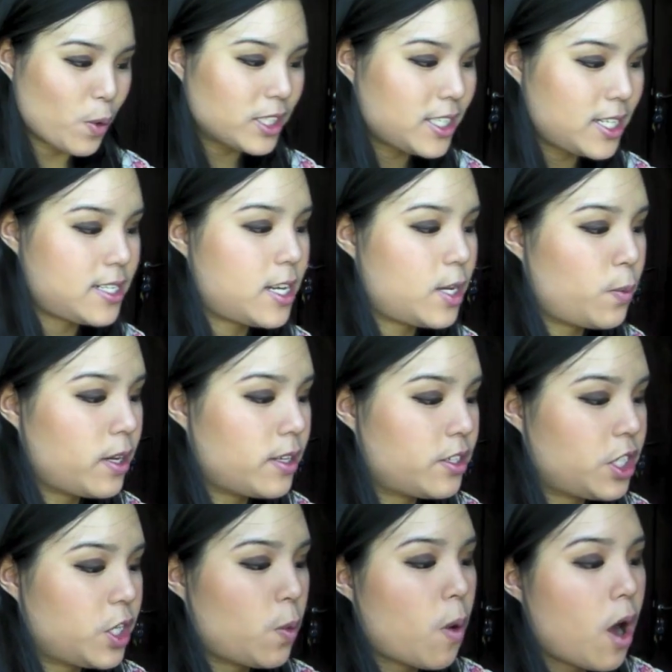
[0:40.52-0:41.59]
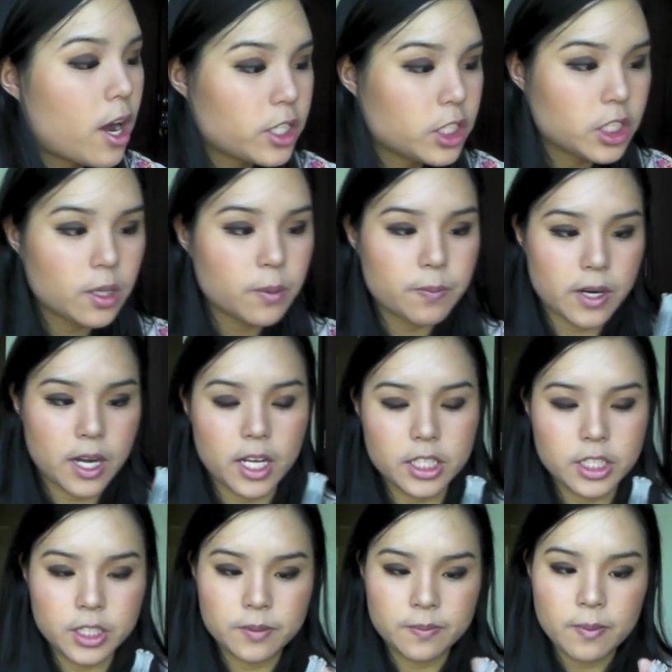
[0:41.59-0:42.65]
what she did was she washed her
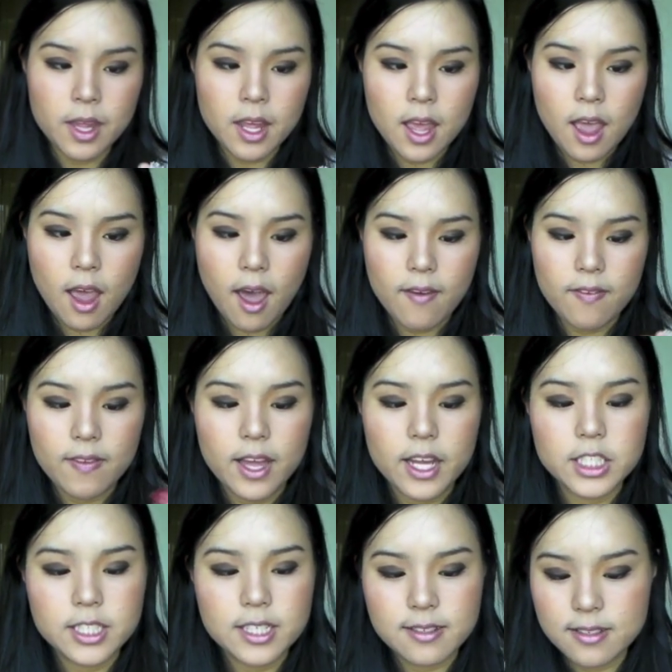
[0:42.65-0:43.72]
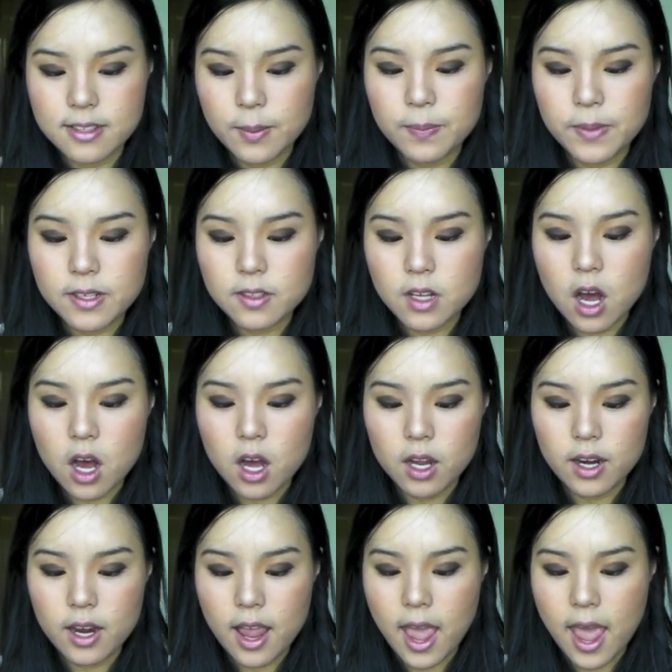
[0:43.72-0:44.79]
brush and then she slipped these
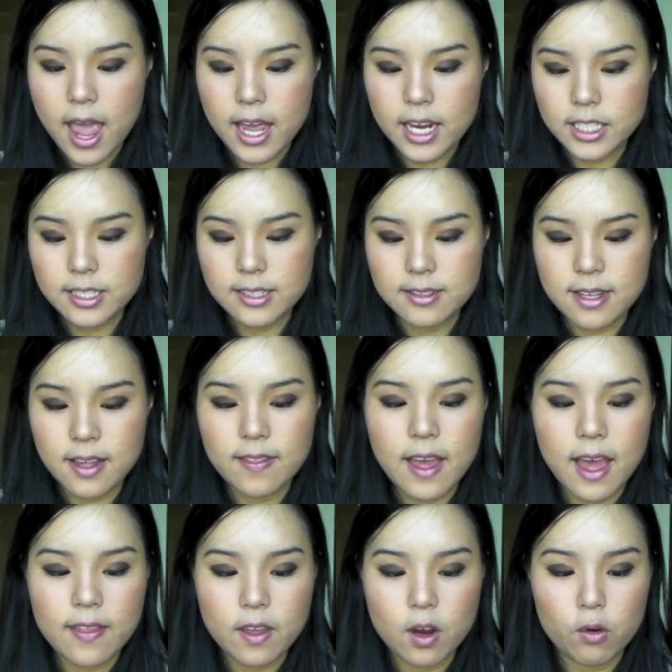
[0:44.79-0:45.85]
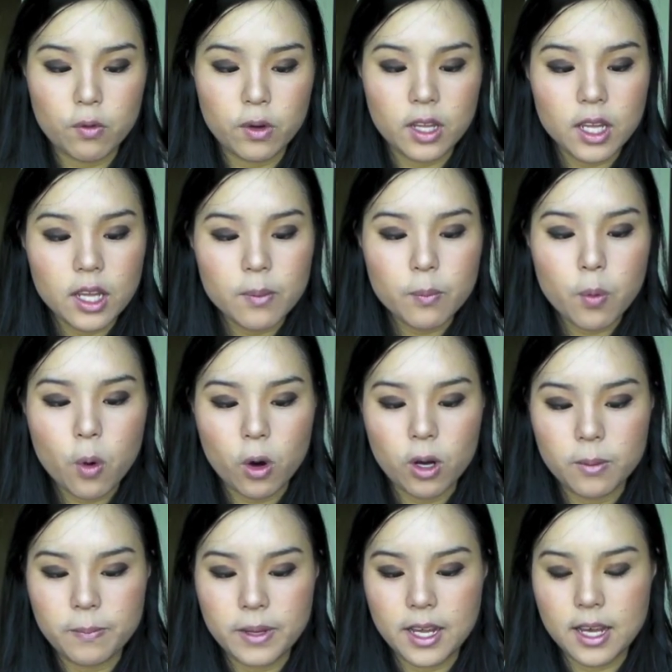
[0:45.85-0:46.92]
on, and she said that they're really
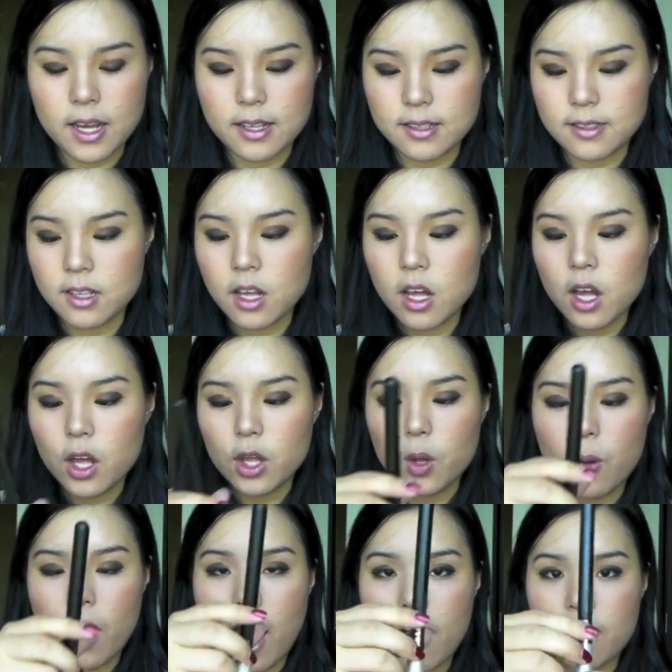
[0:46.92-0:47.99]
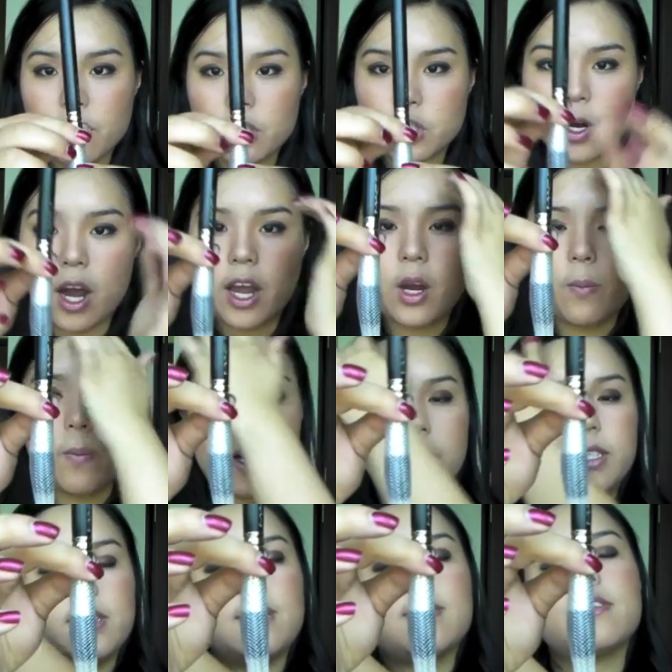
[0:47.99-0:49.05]
important because you have to dry your
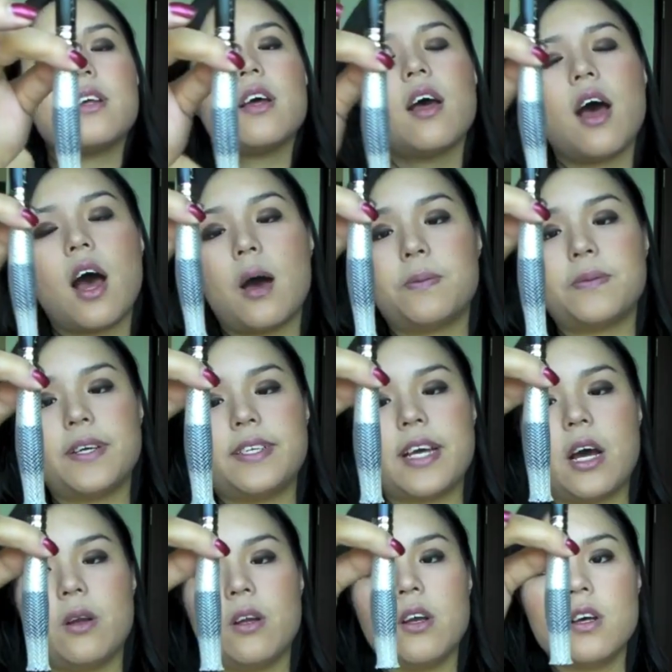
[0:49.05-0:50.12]
brushes upside down